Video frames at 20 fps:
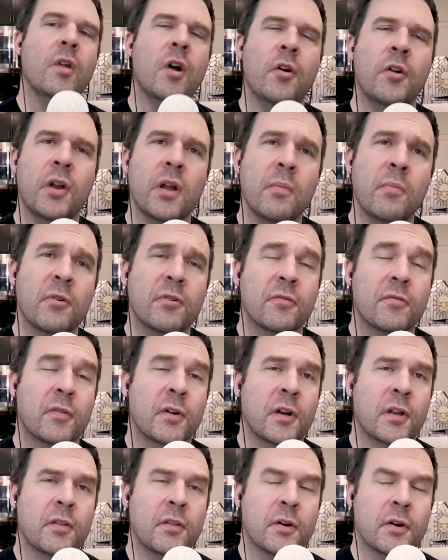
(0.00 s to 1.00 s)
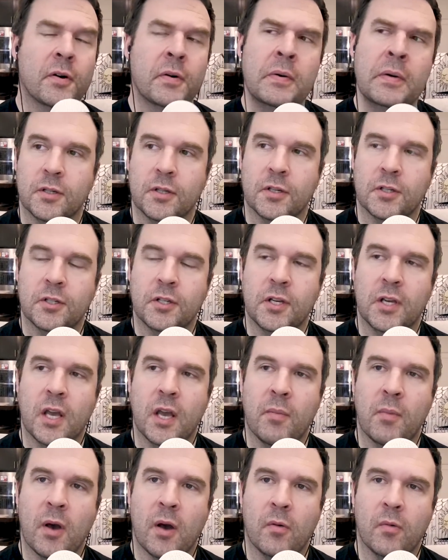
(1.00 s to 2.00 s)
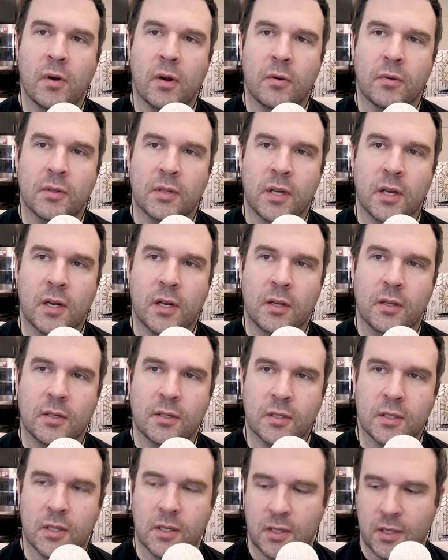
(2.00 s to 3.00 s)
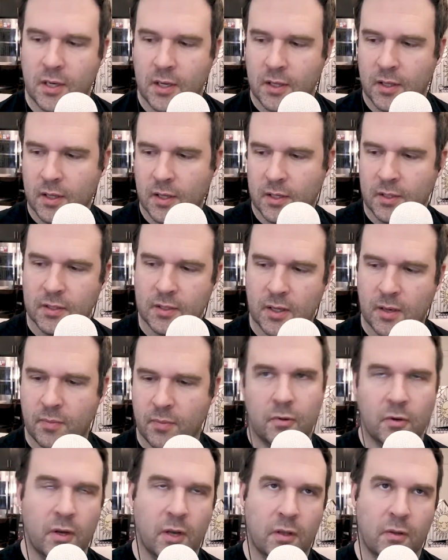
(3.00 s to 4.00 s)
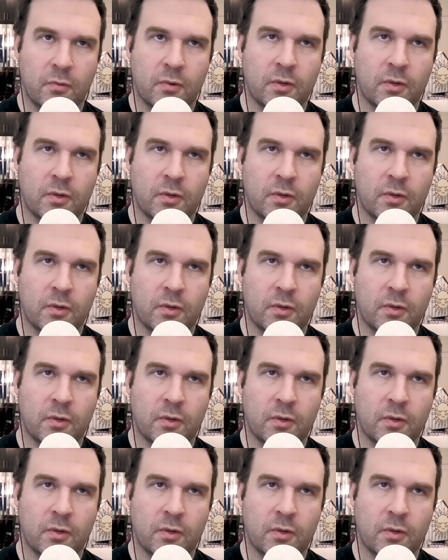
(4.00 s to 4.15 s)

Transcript: Our neighbor's funny though, because she came out when I was kind of just cleaning things up, took out the